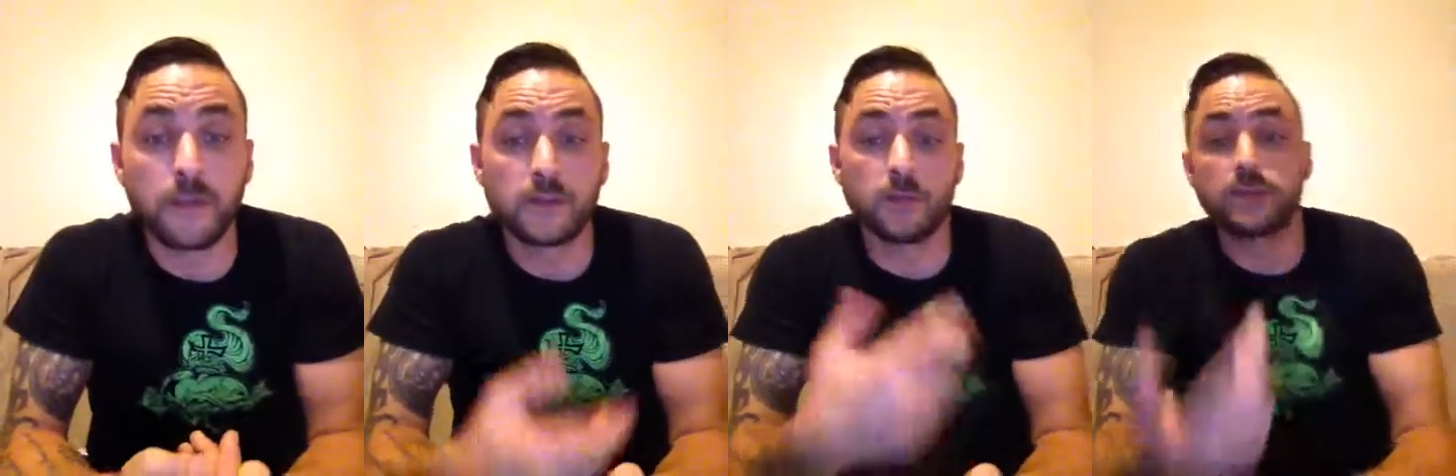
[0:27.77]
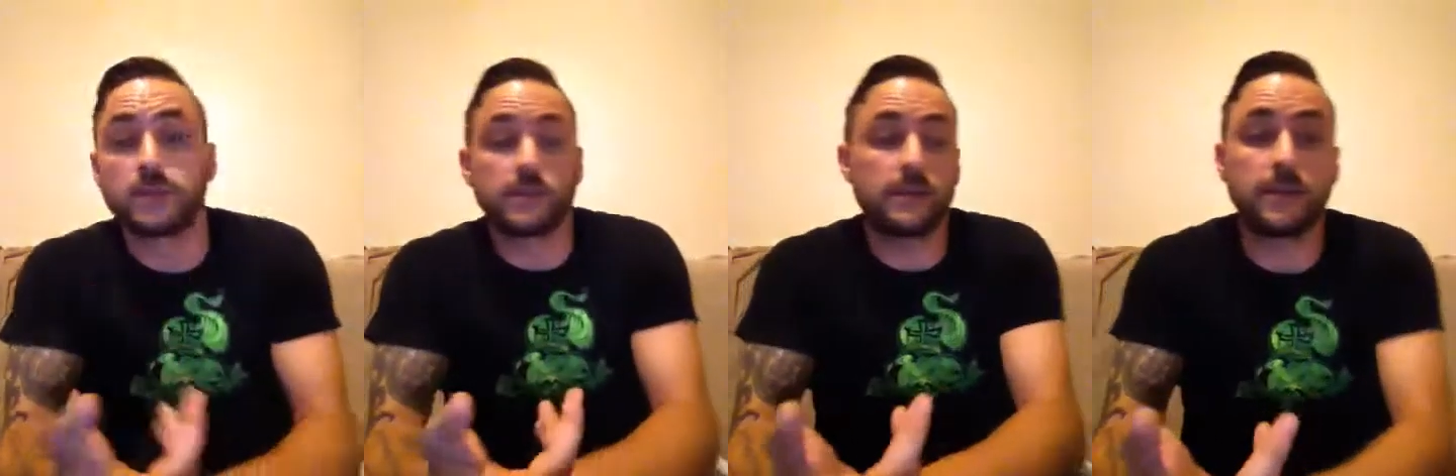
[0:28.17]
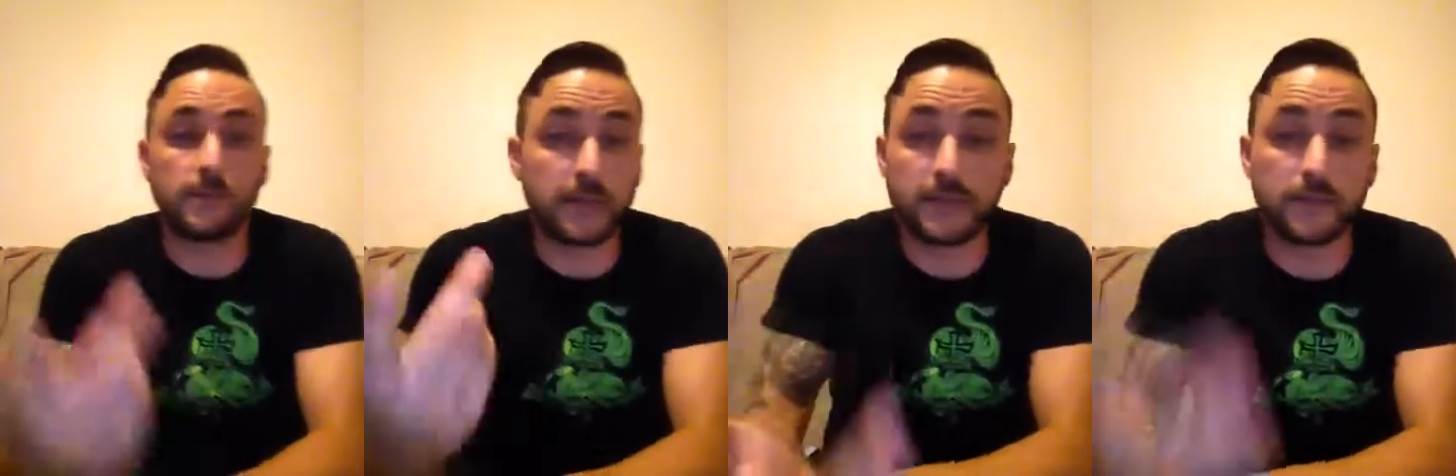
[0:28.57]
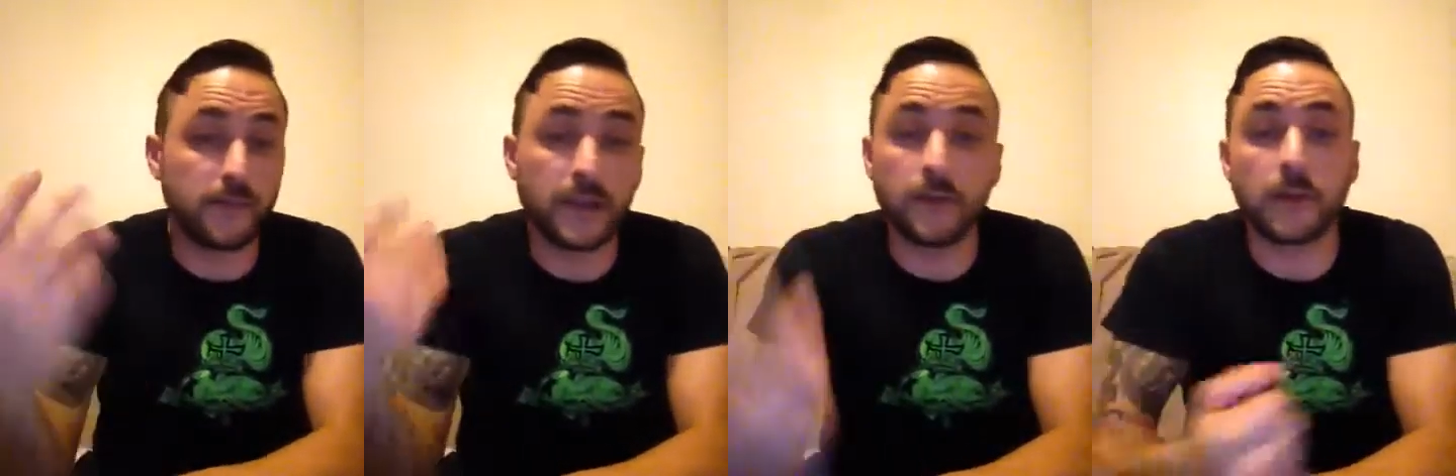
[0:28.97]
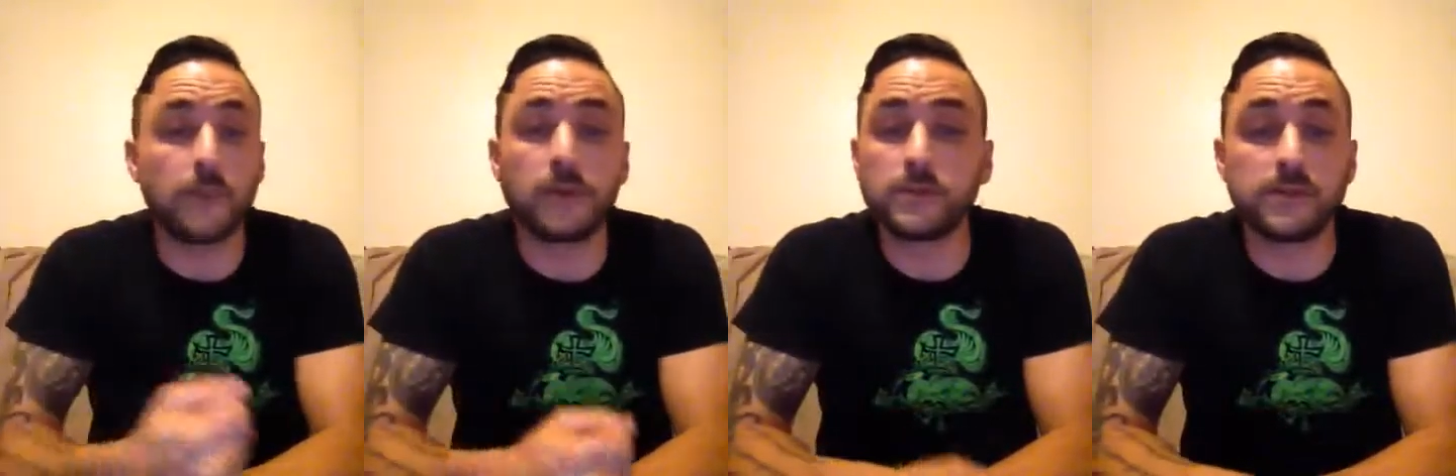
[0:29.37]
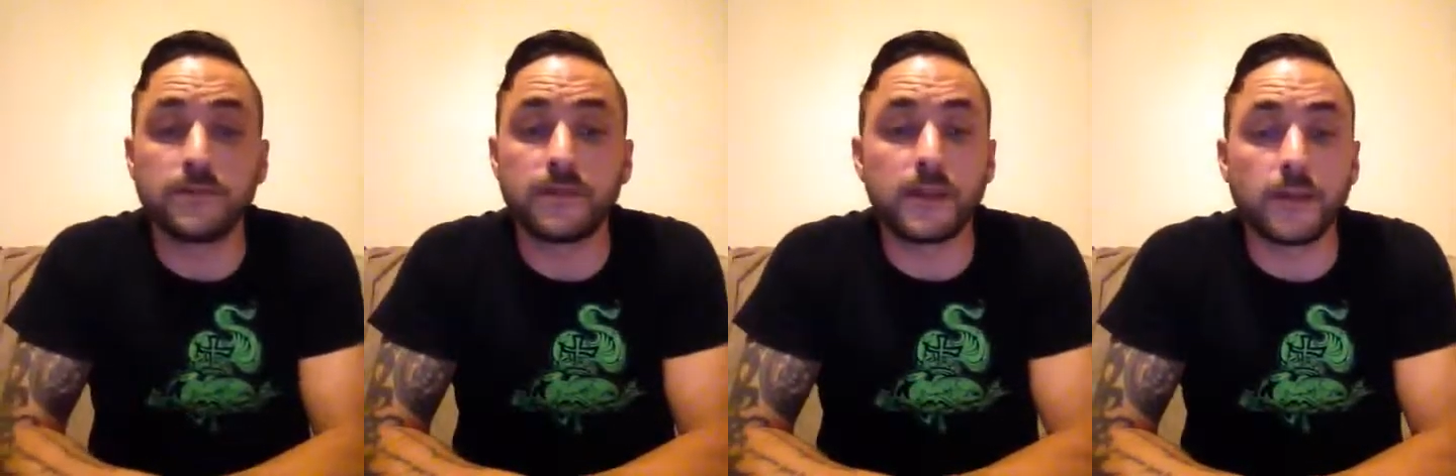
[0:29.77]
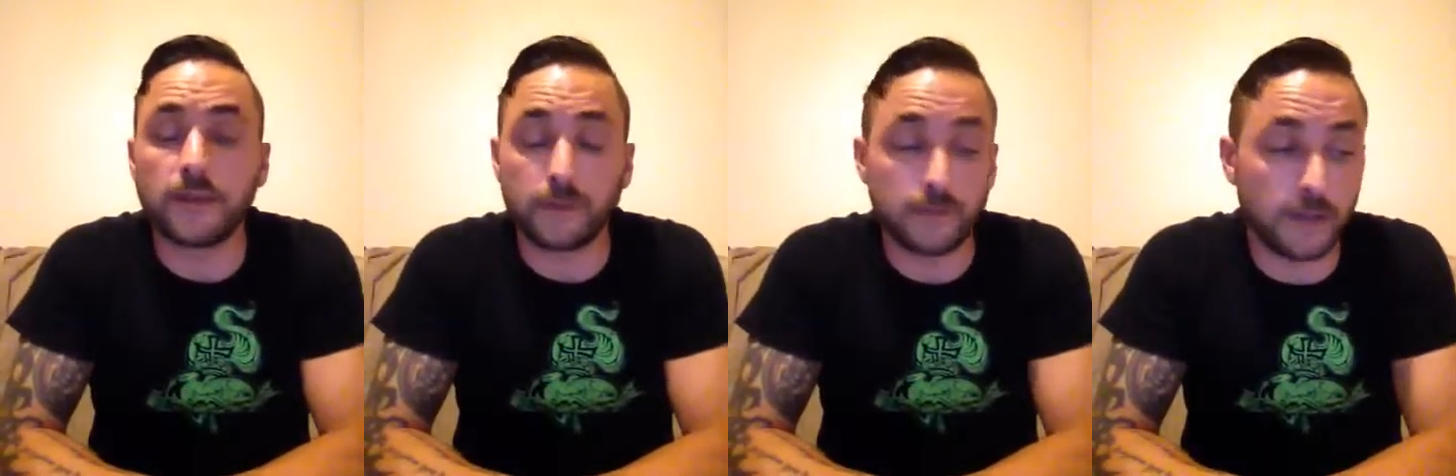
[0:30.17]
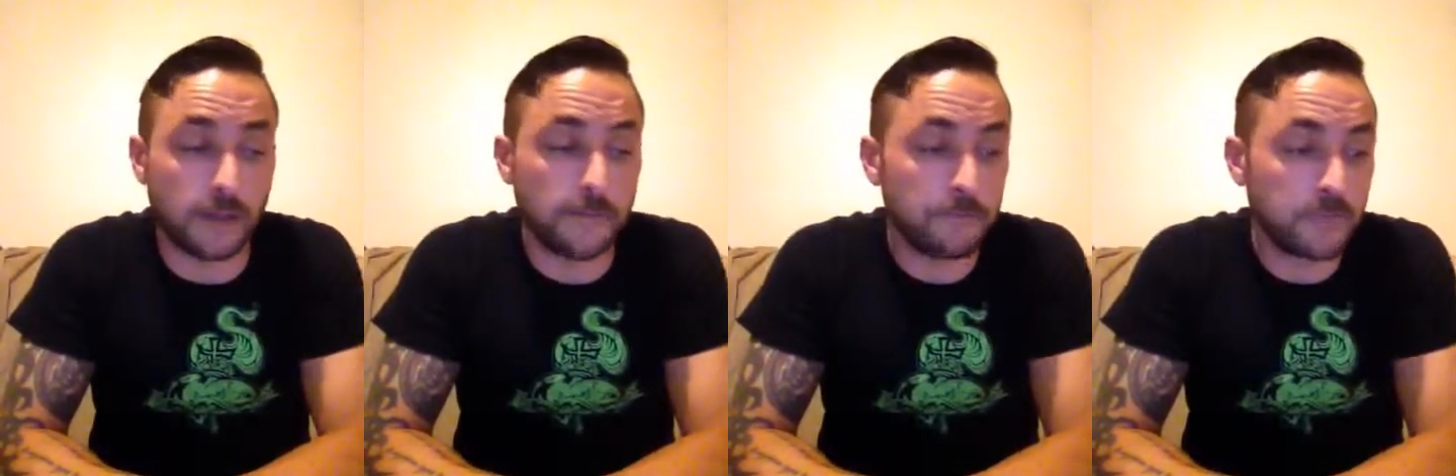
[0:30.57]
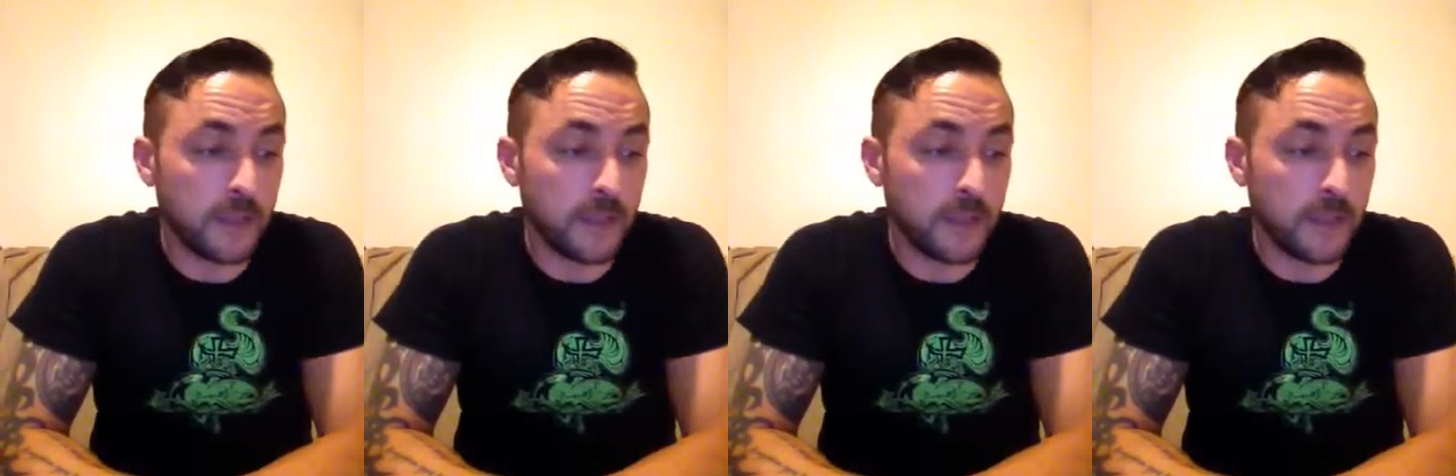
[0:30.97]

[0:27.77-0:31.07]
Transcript: So we're just going to sit here and make this video, and I'll post this video after I'm done.